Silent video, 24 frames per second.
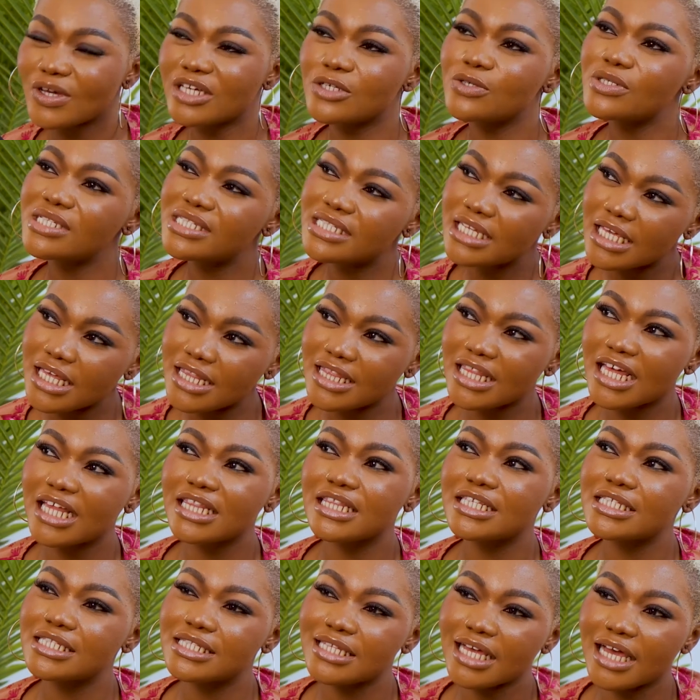are you saying that
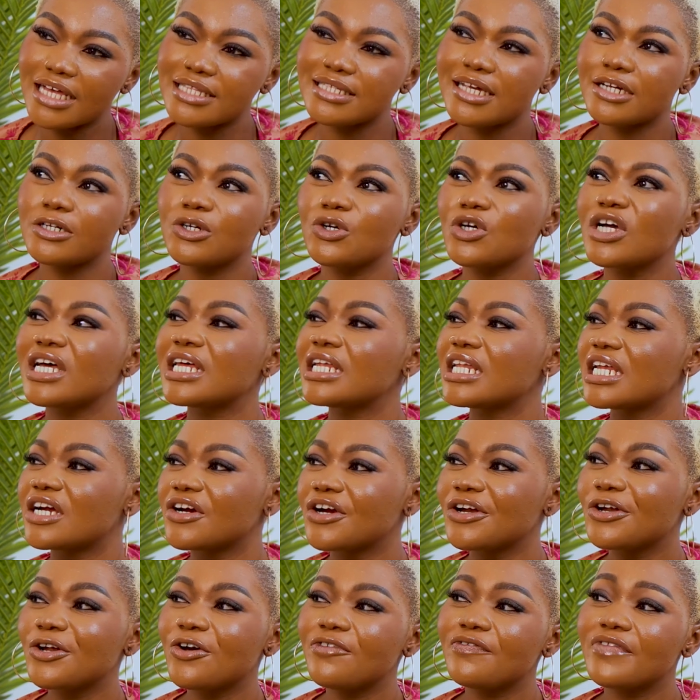the signs are not clear
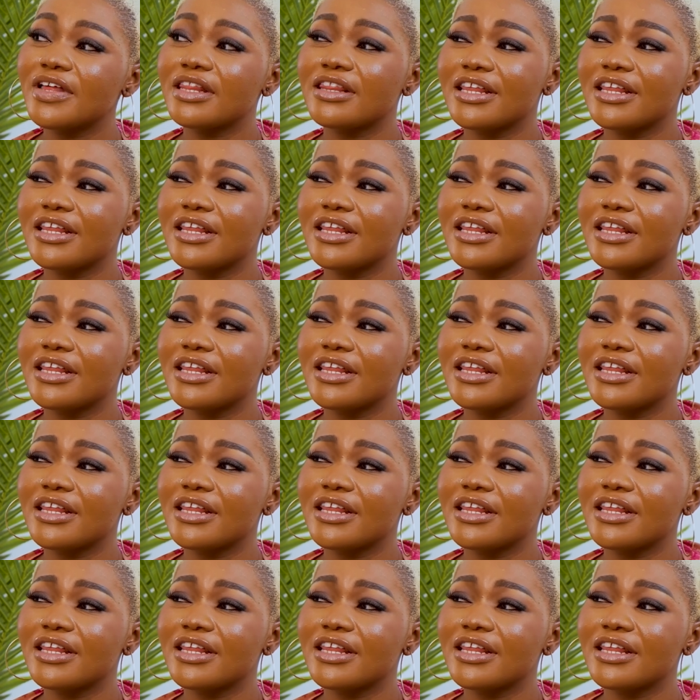enough and